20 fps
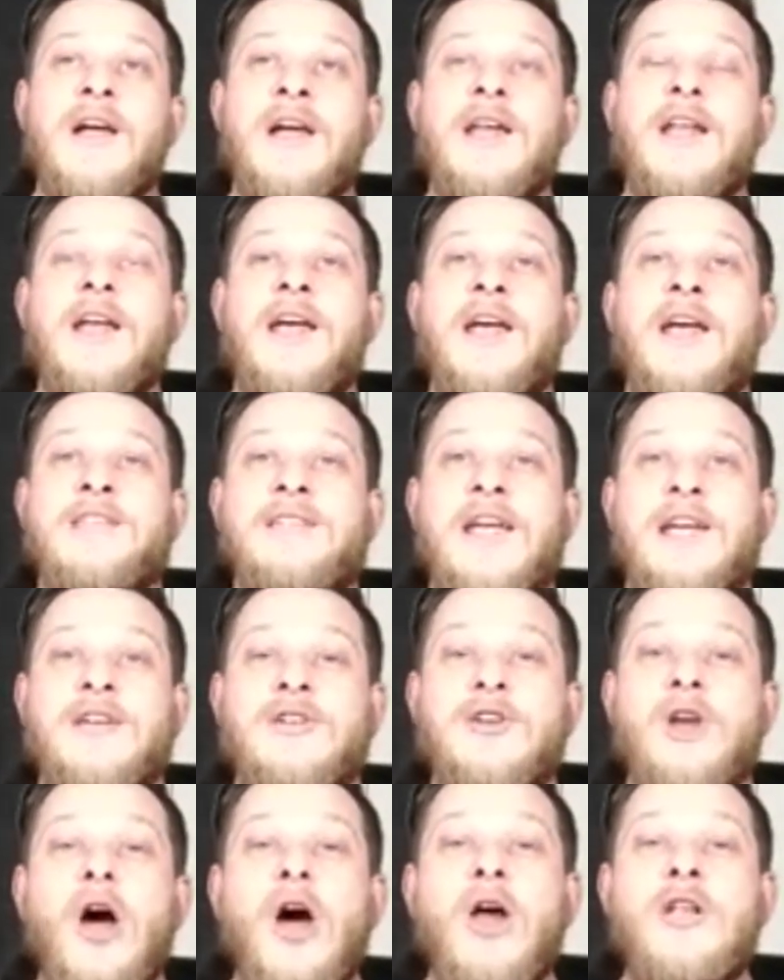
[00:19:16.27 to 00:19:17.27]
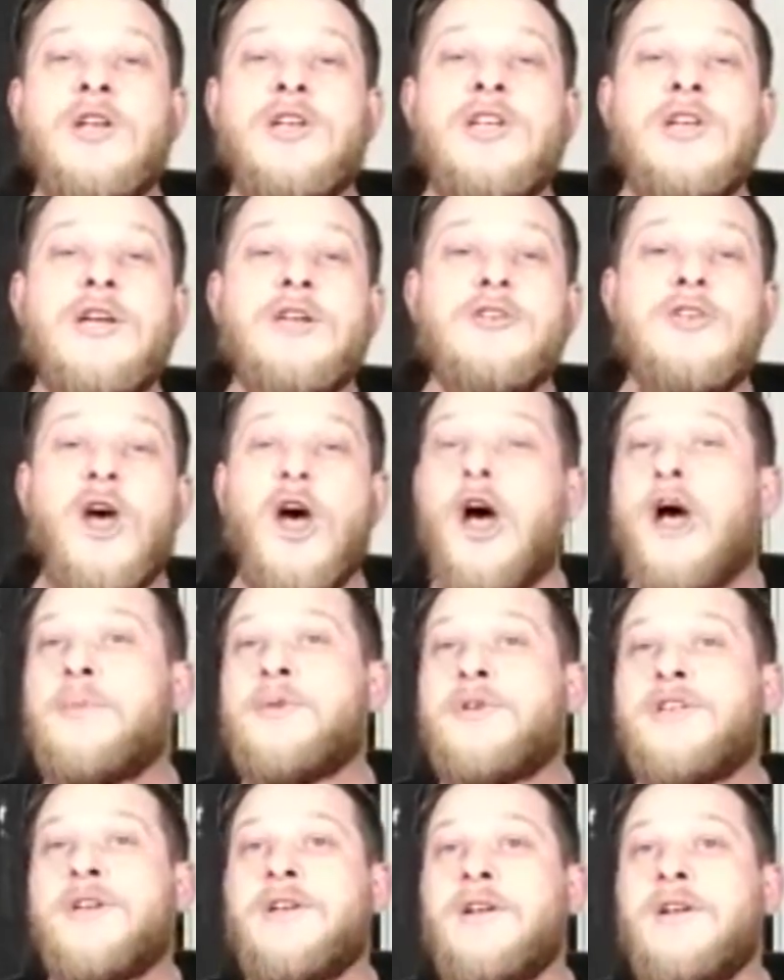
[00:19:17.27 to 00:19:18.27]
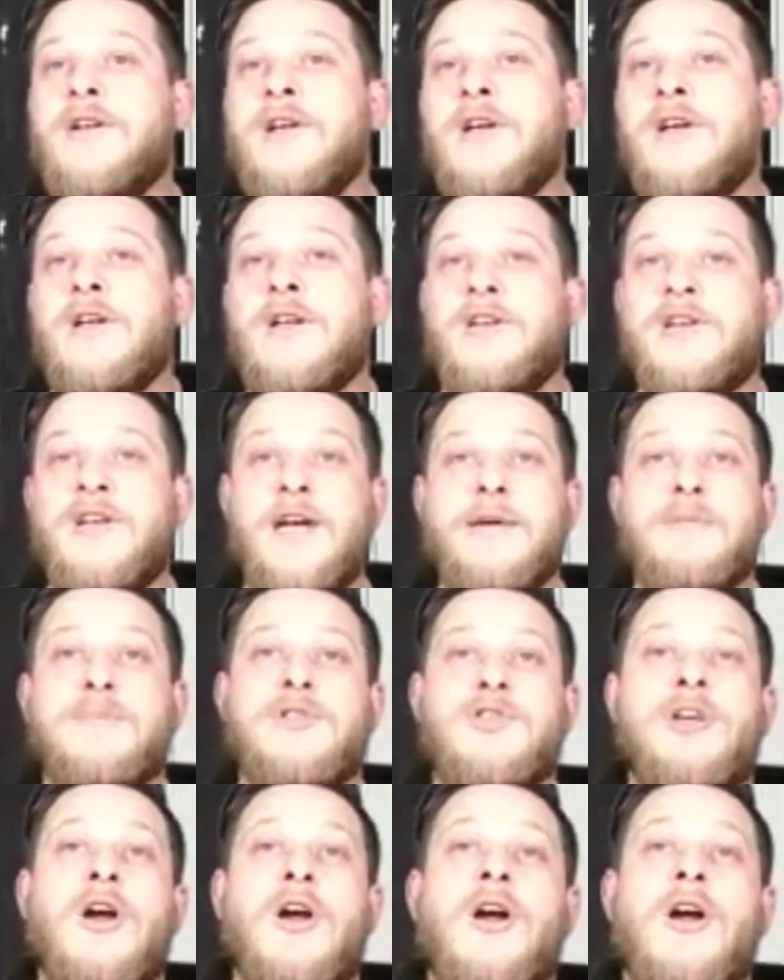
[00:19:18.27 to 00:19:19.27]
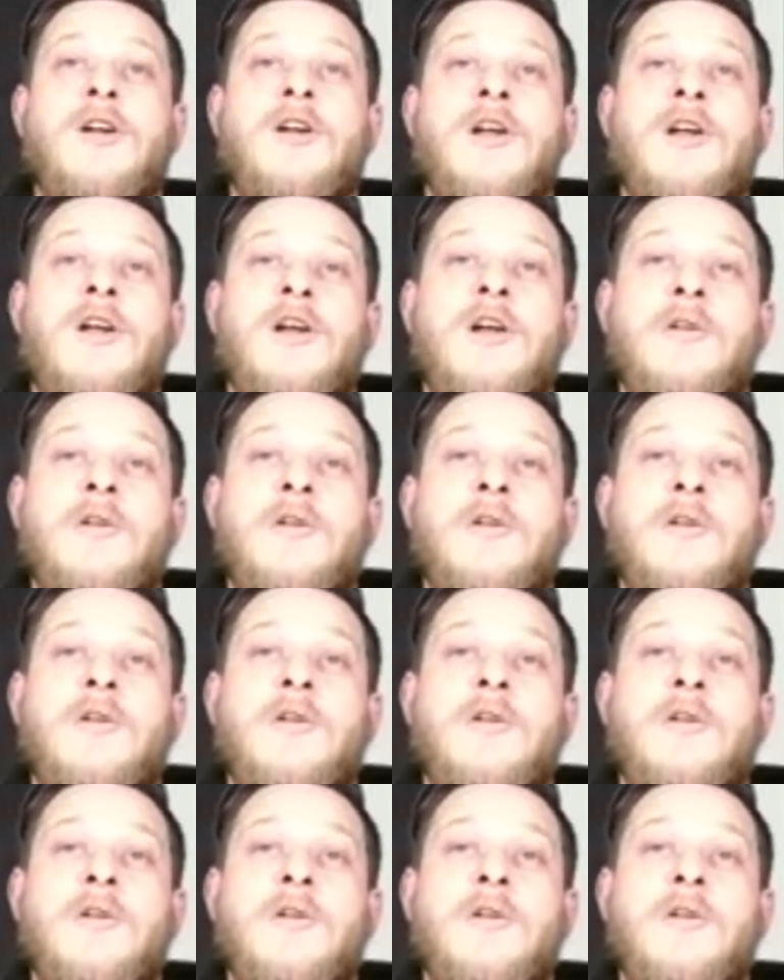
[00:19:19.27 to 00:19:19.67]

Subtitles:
a technology adoption type chart,